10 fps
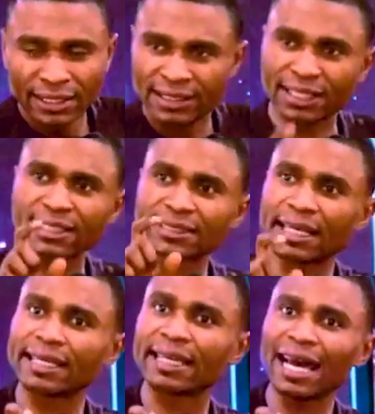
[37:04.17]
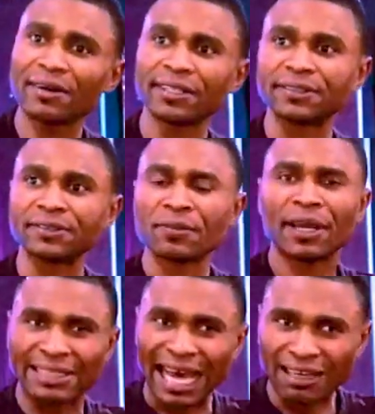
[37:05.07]
This is the
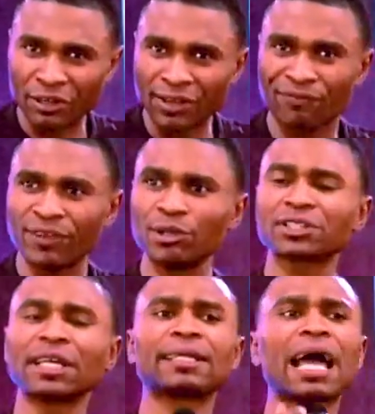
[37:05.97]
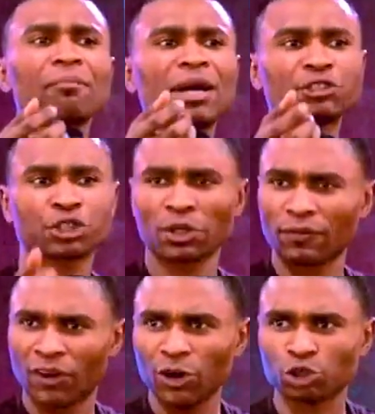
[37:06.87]
hearing that reveals a dimension
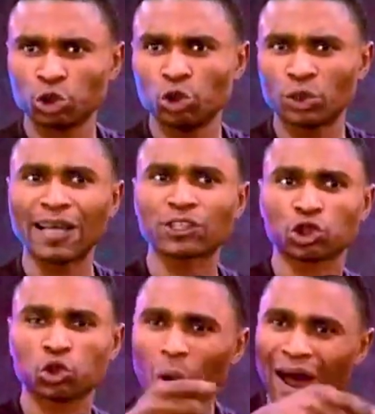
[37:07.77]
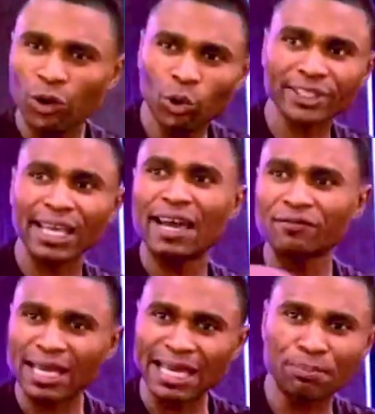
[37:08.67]
of God to you that swallows
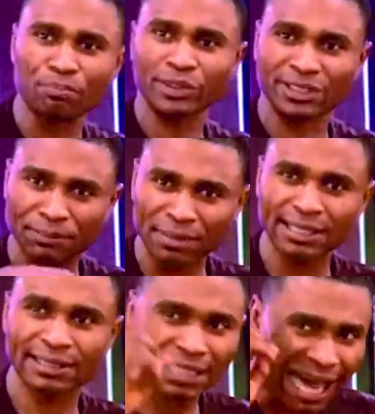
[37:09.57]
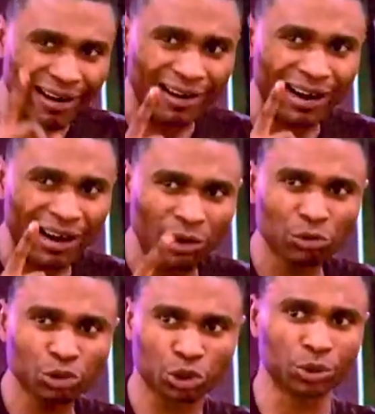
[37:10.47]
every impossibility around you.
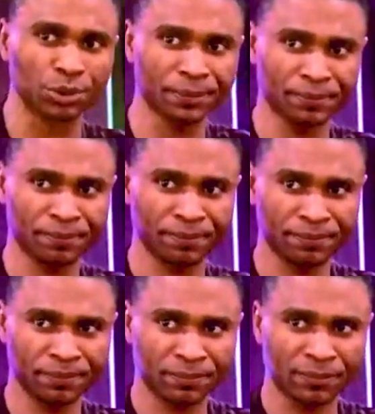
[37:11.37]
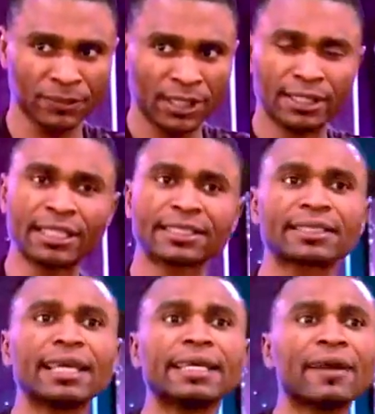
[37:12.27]
This is a
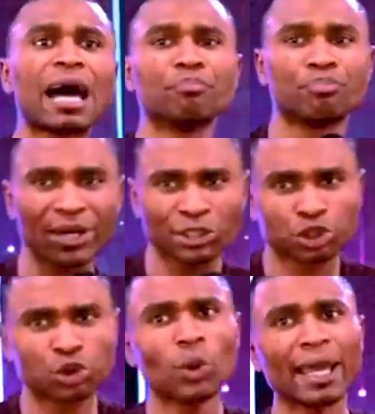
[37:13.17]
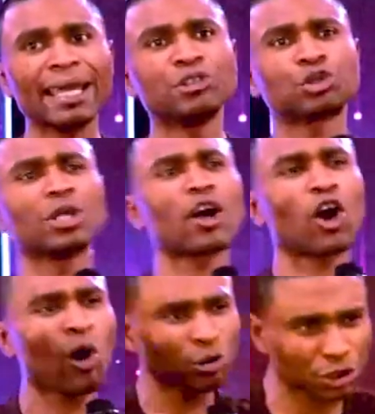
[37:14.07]
hearing that brings you into the
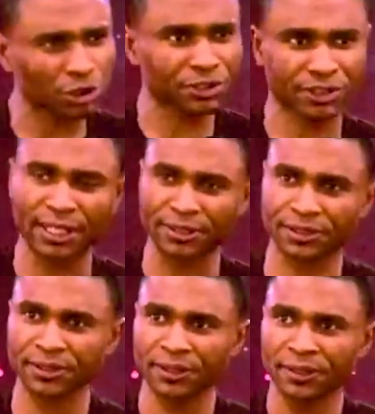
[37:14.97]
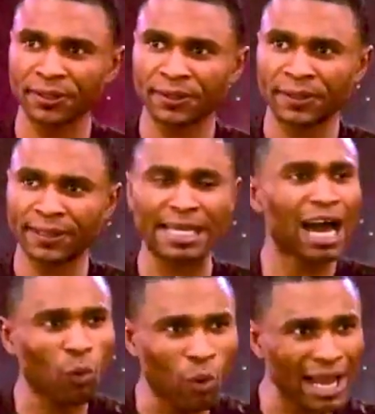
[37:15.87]
consciousness, the
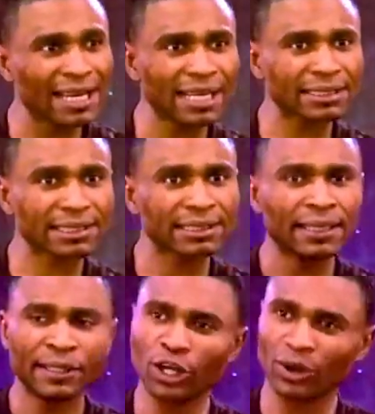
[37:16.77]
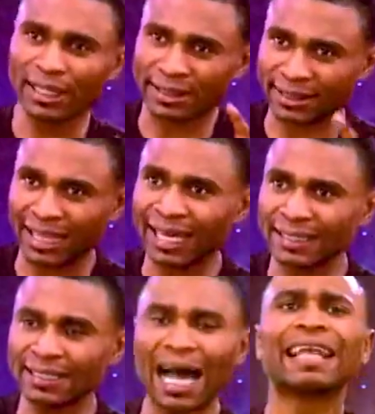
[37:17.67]
awareness, the
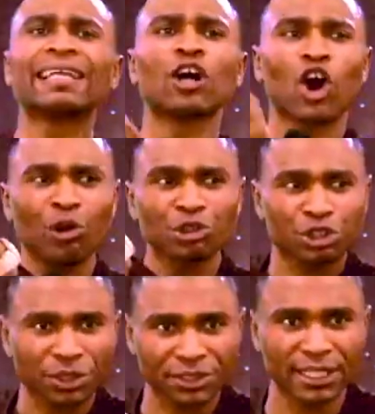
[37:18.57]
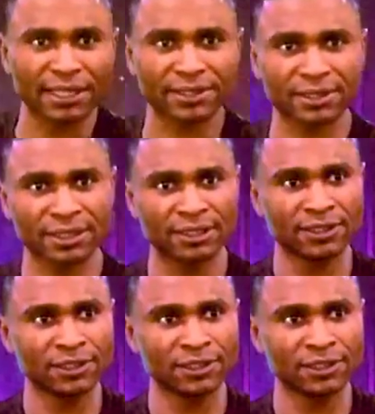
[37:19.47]
understanding, and the consciousness